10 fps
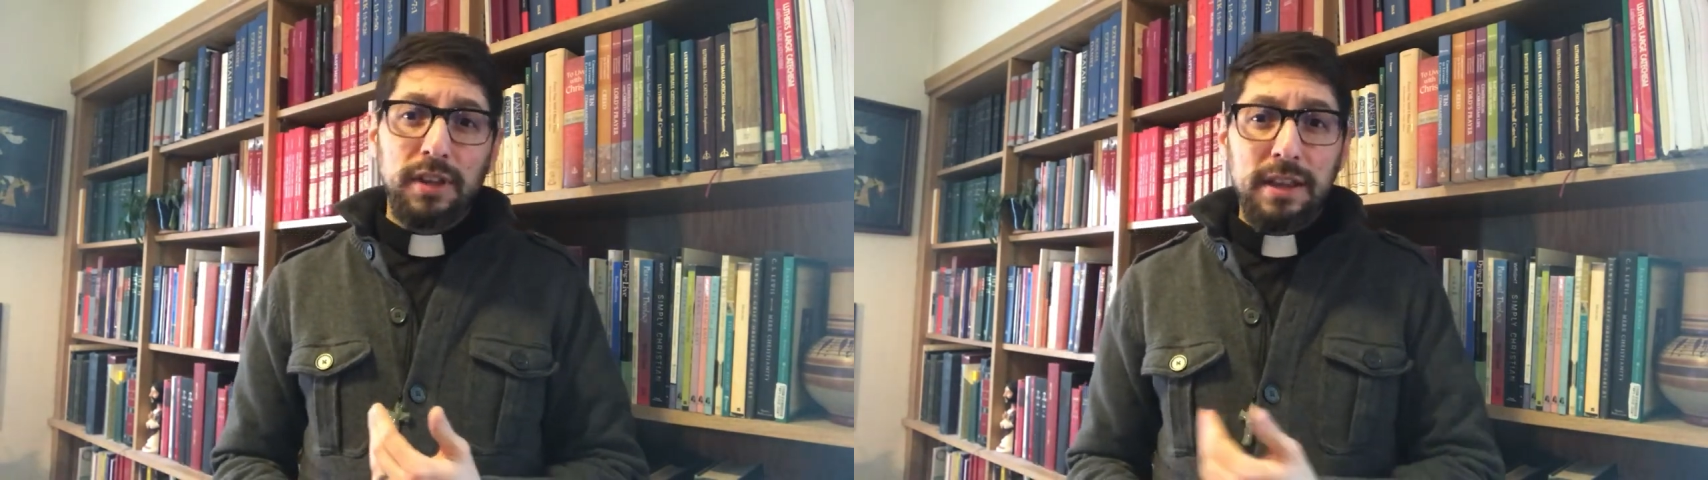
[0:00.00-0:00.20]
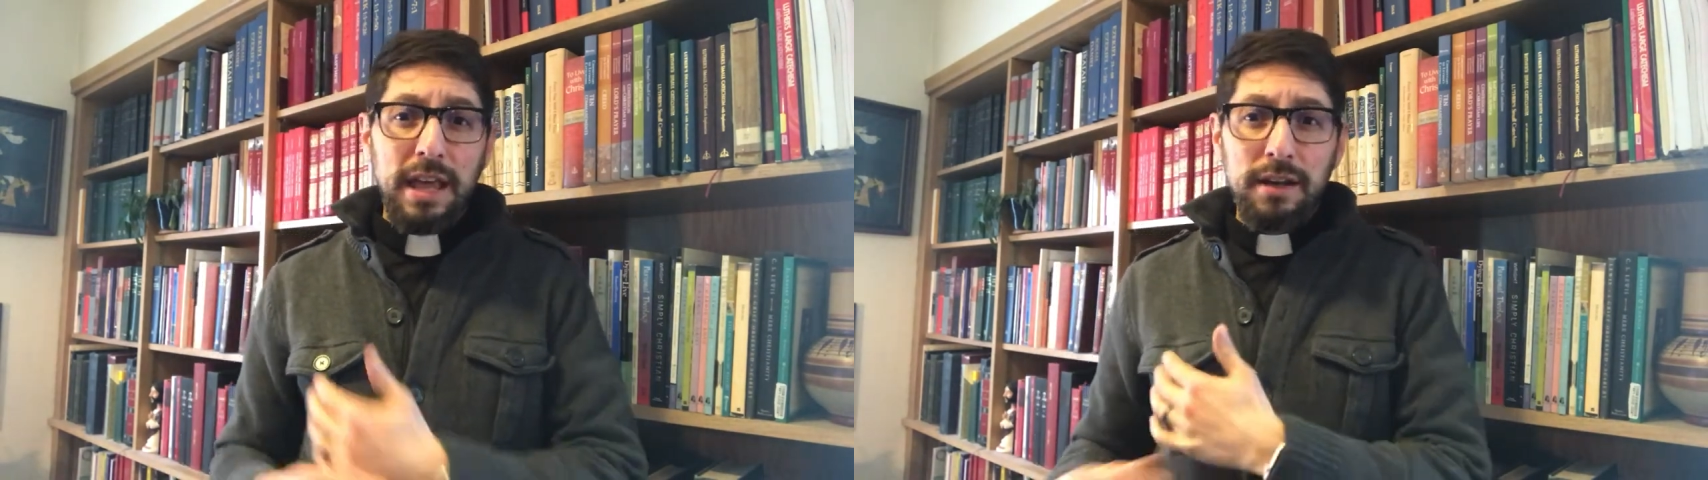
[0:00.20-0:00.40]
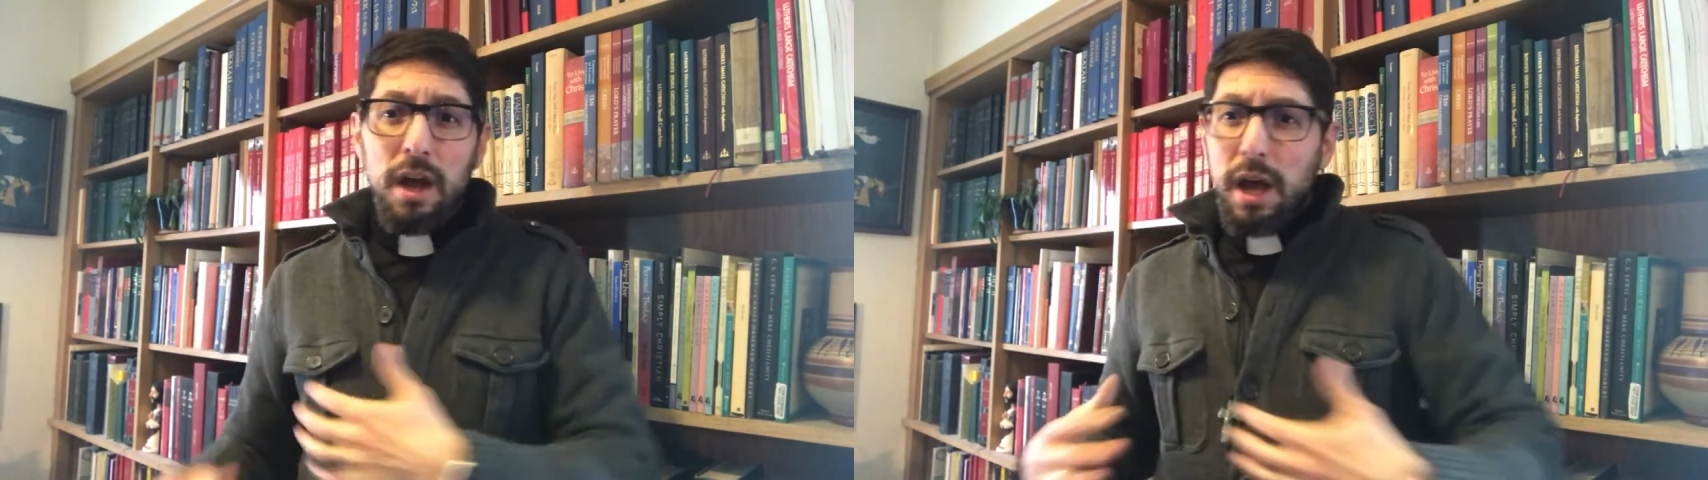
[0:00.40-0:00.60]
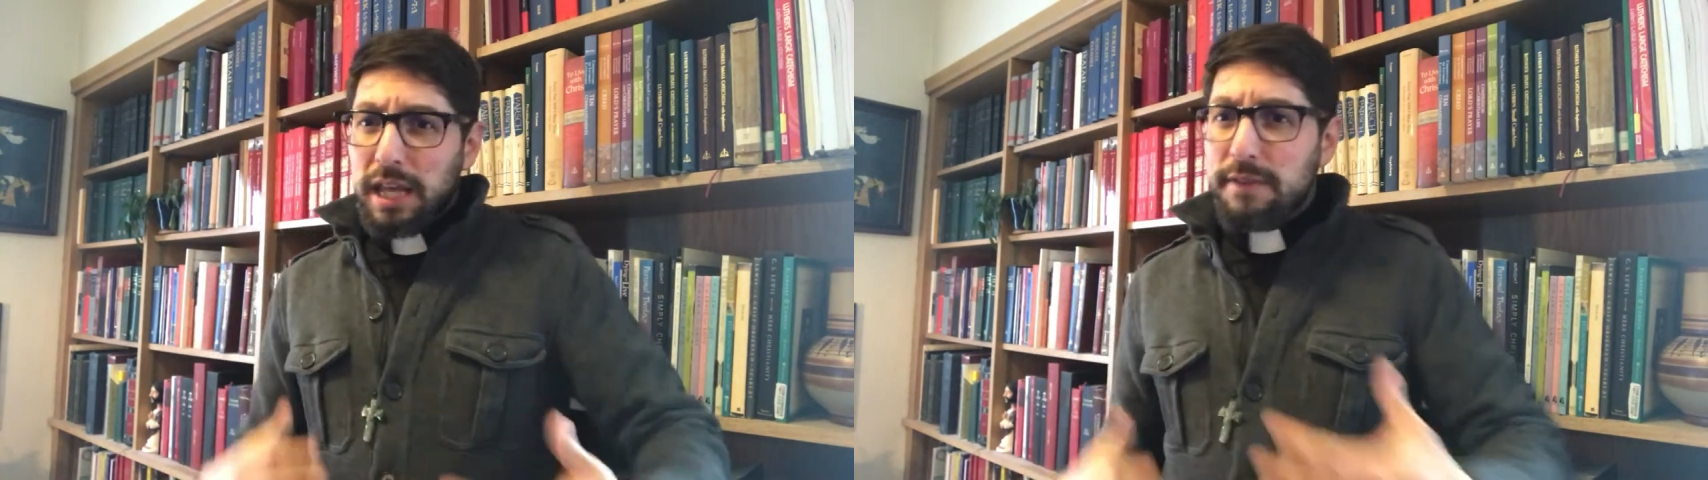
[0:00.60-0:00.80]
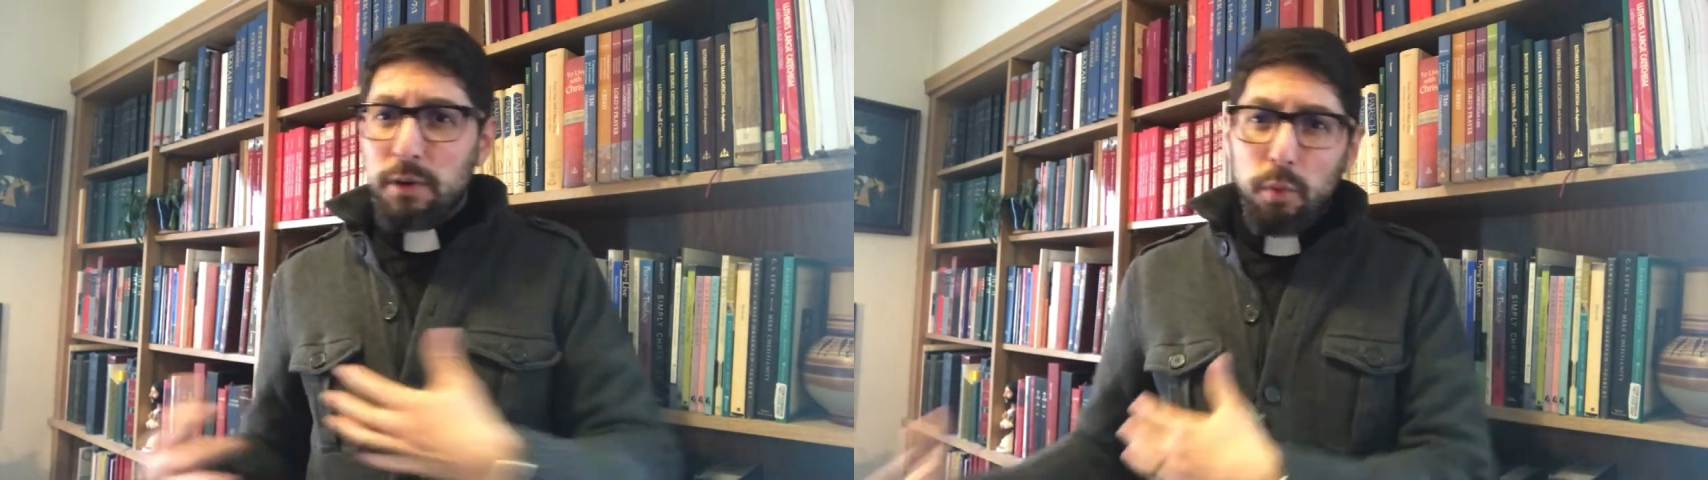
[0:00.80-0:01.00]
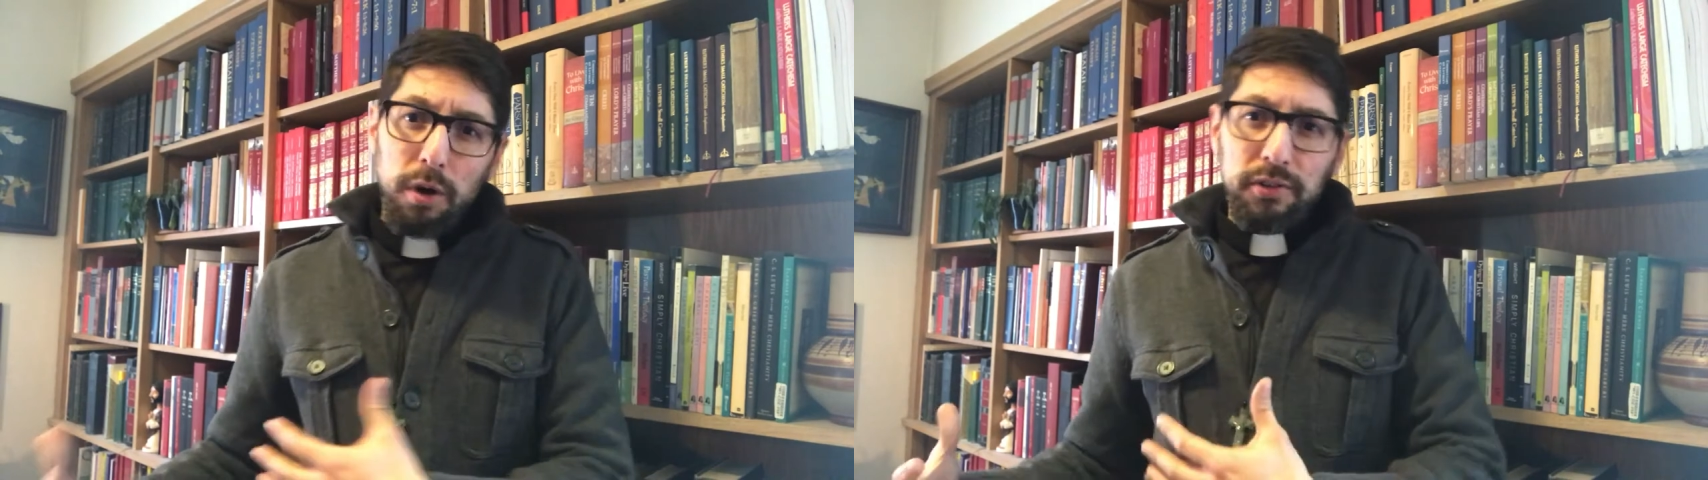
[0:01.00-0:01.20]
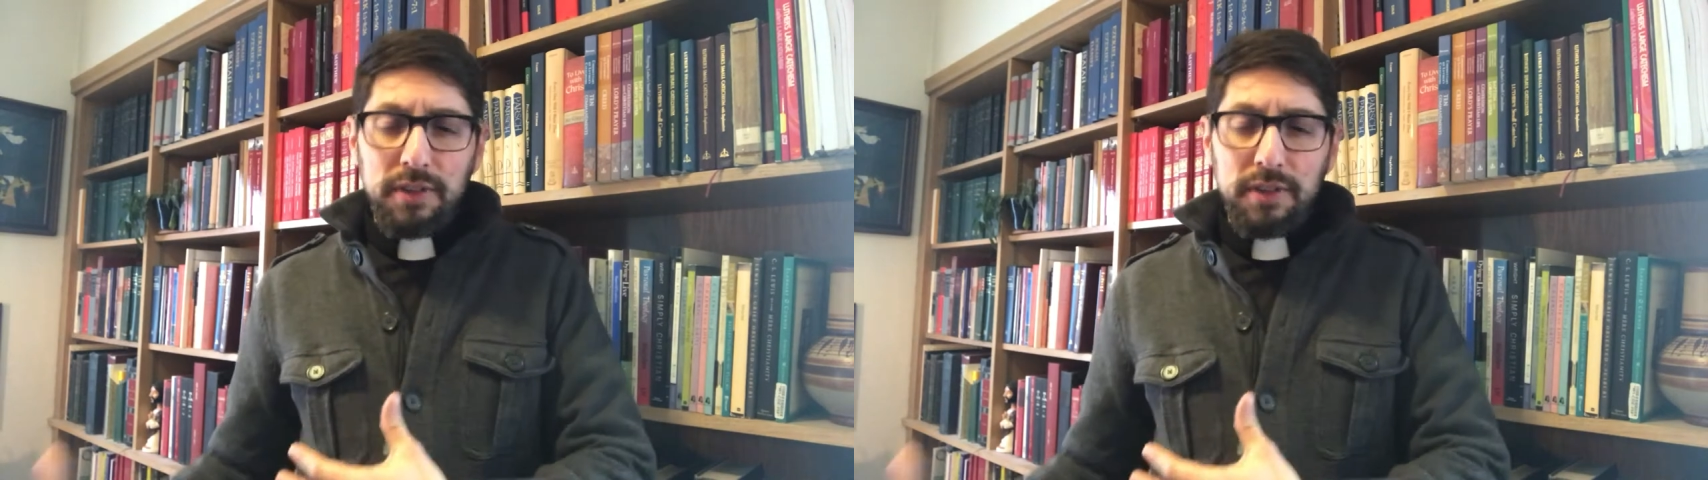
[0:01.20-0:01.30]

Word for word: And then, even worse